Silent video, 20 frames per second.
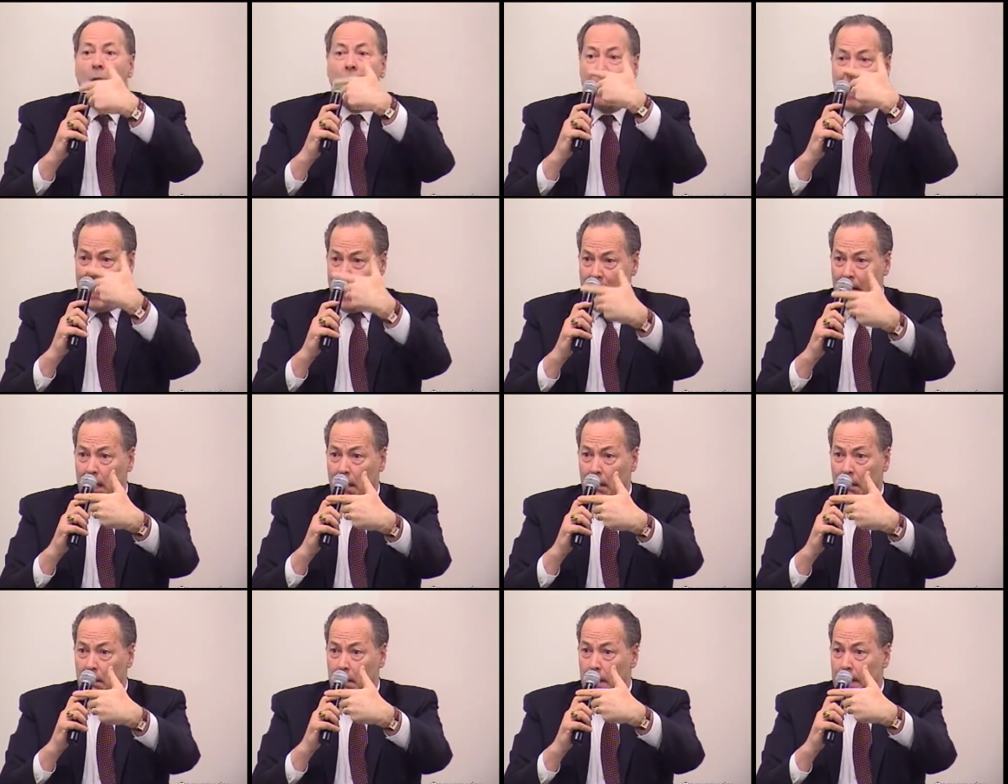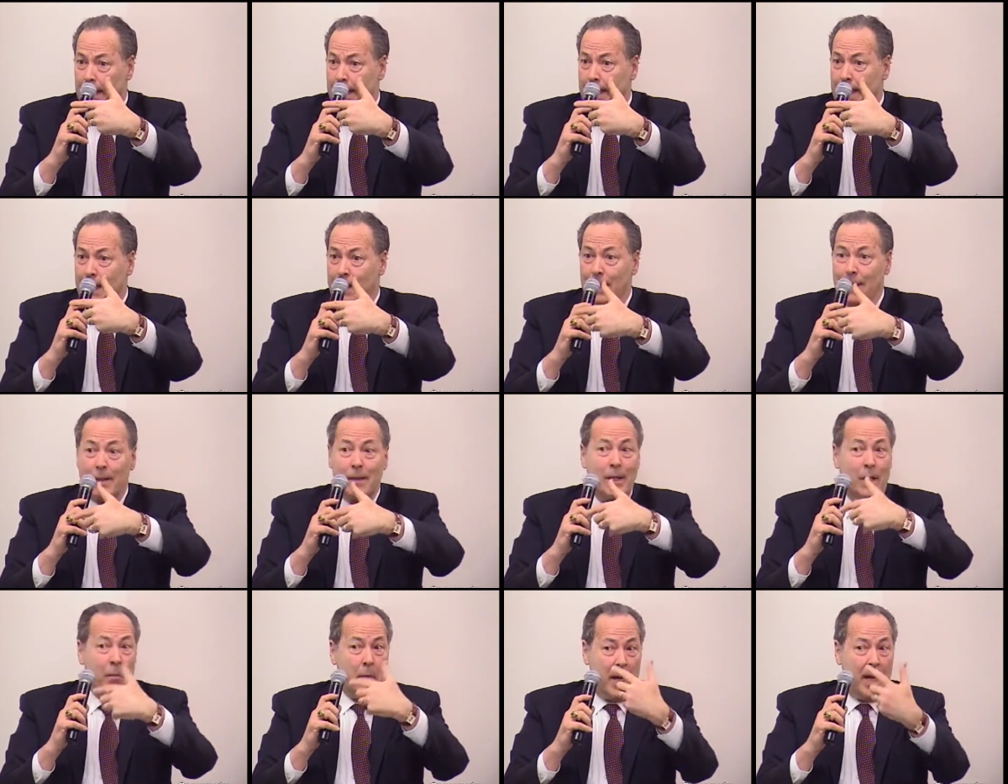King
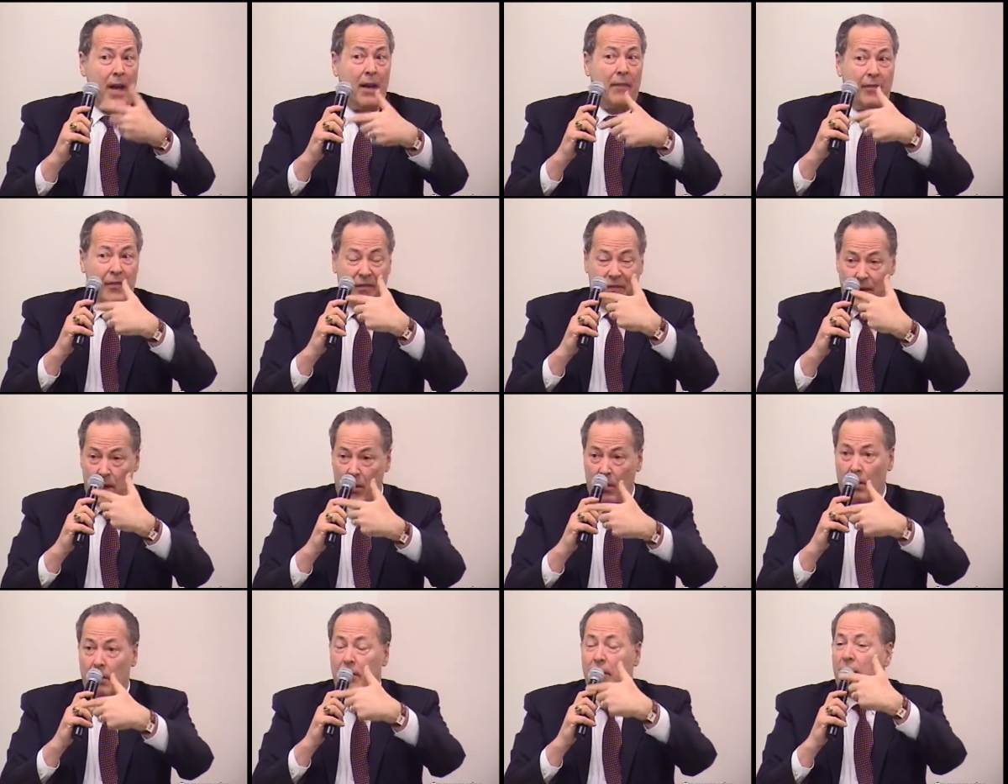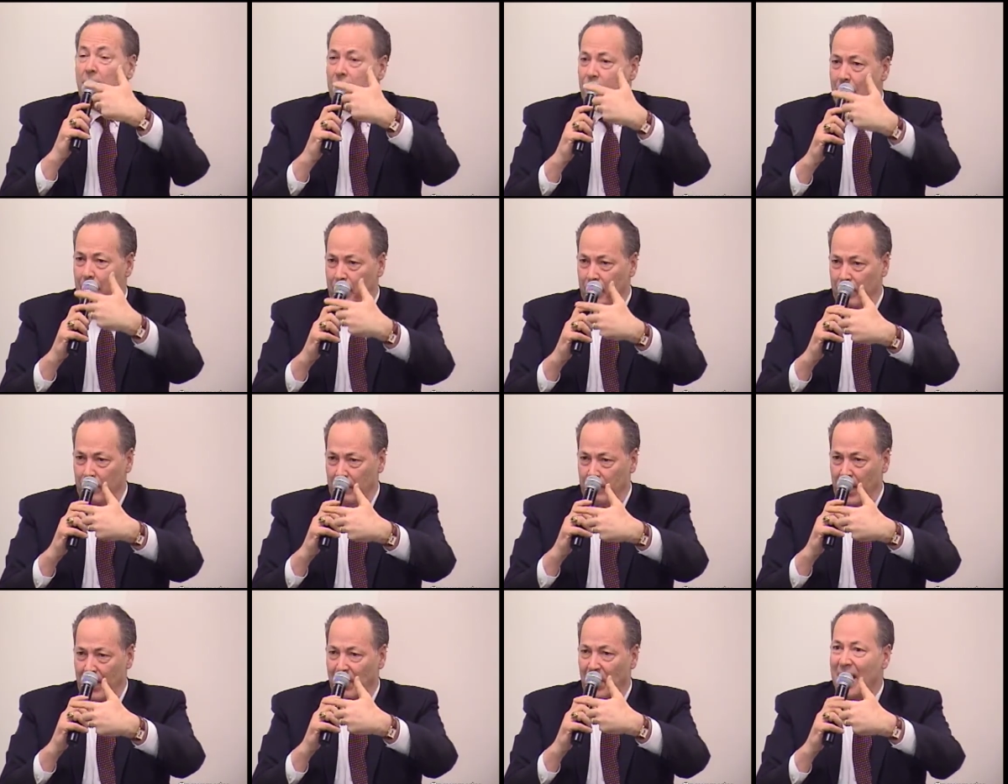you know, might have feared some
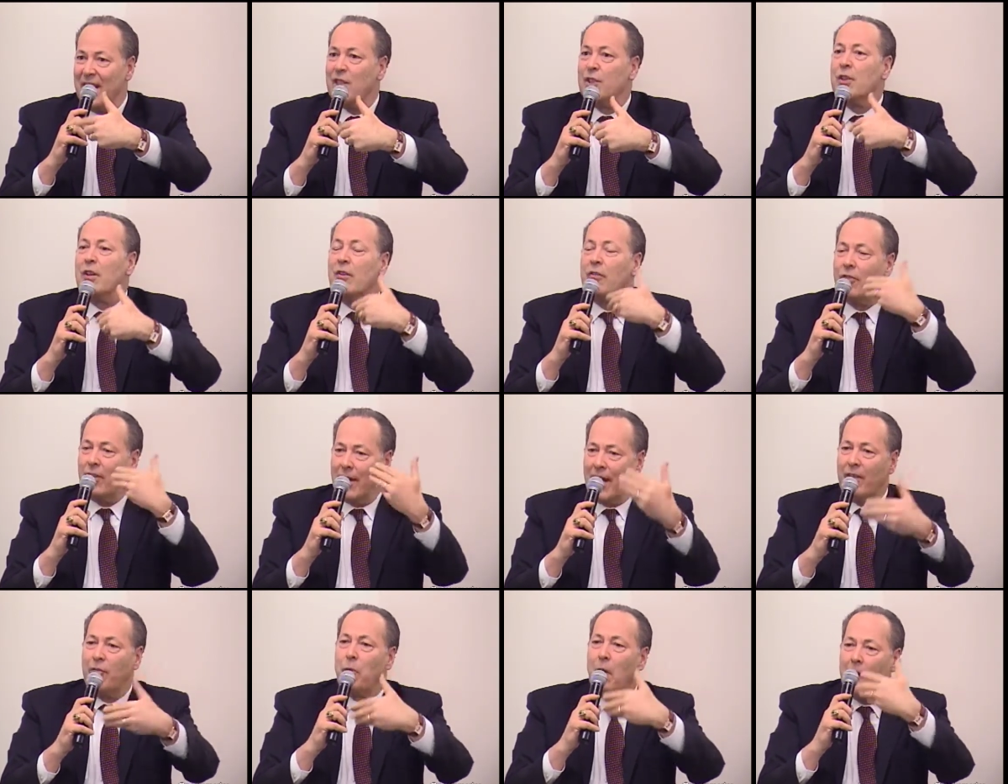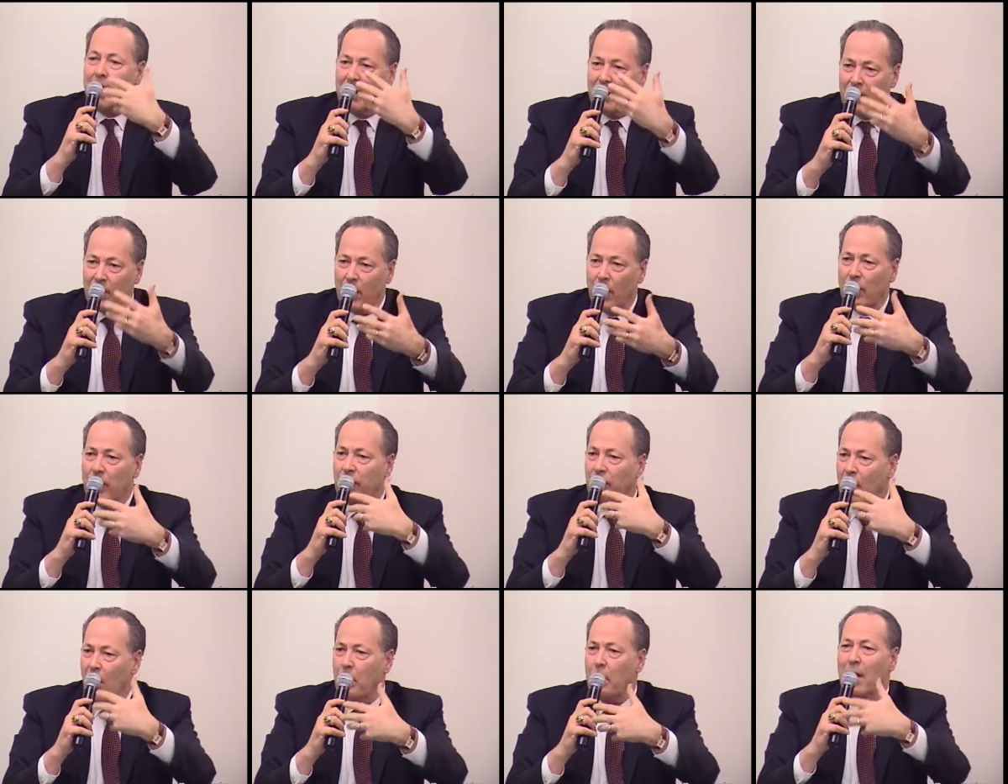revelations, and that's why he didn't go to
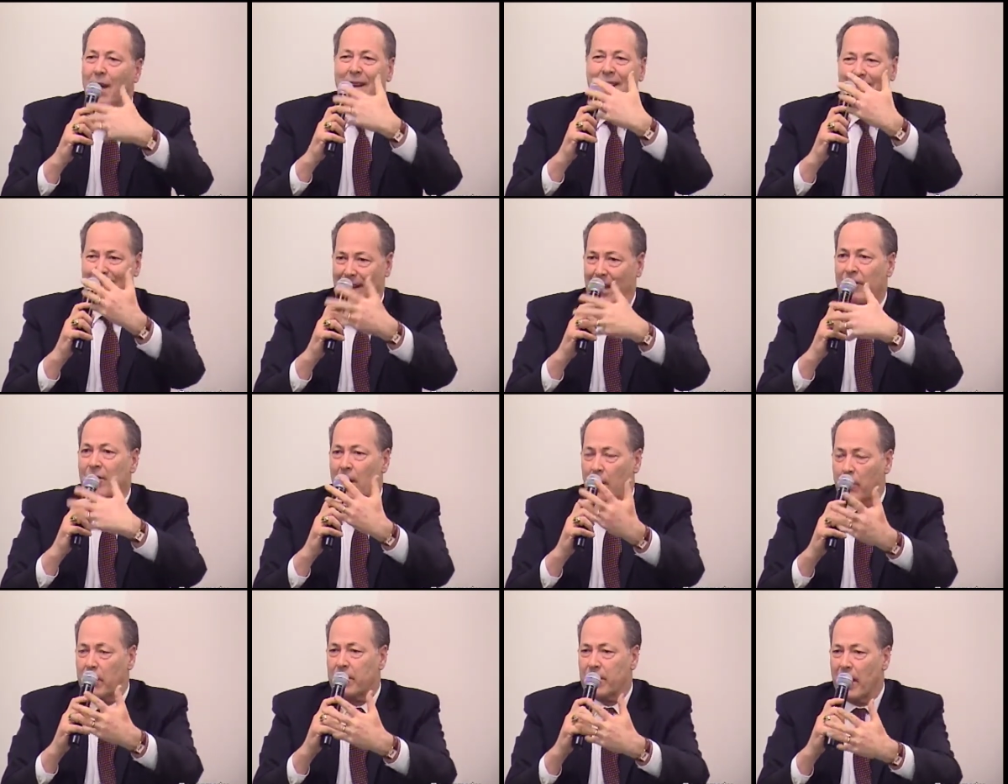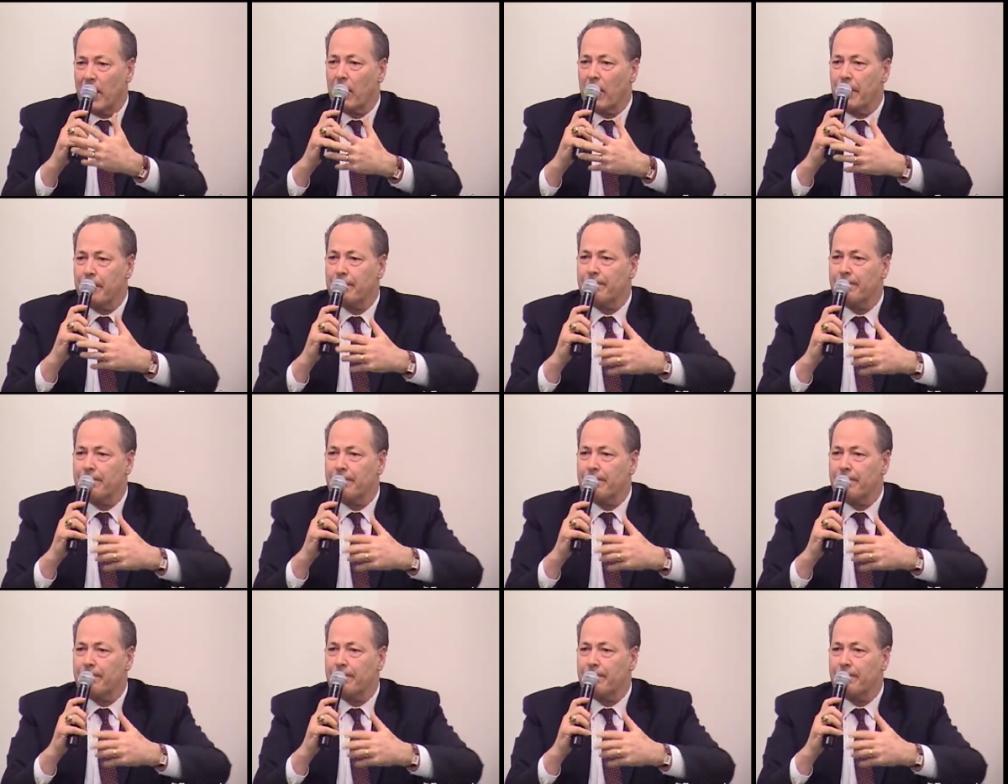Selma, et cetera, et cetera.